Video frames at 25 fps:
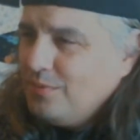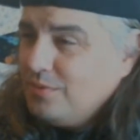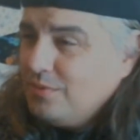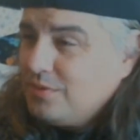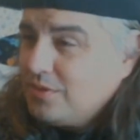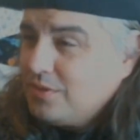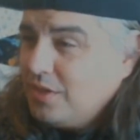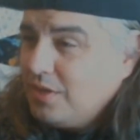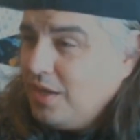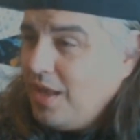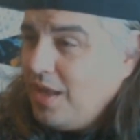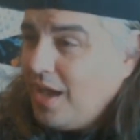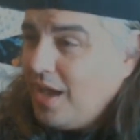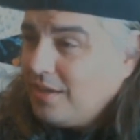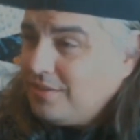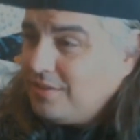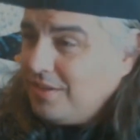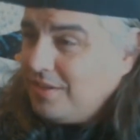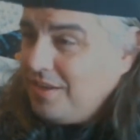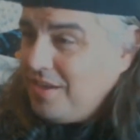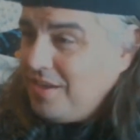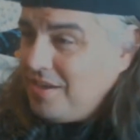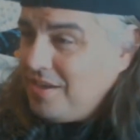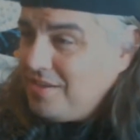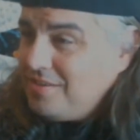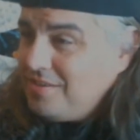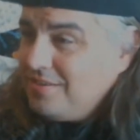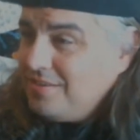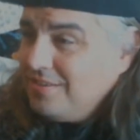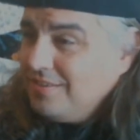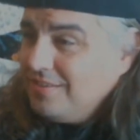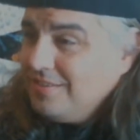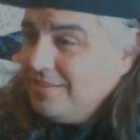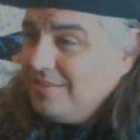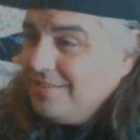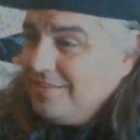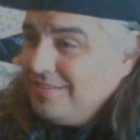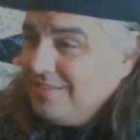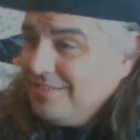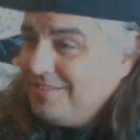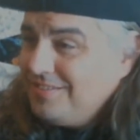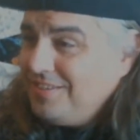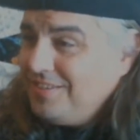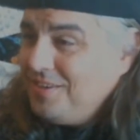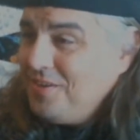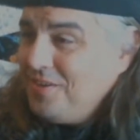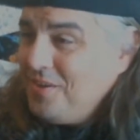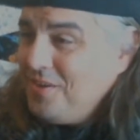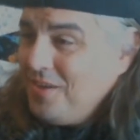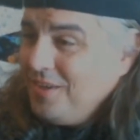Schenectady? Do
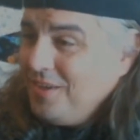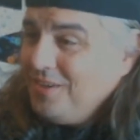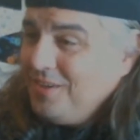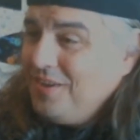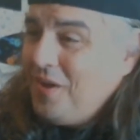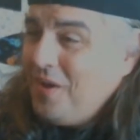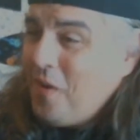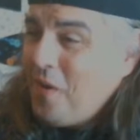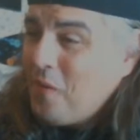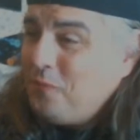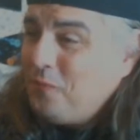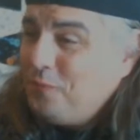you know how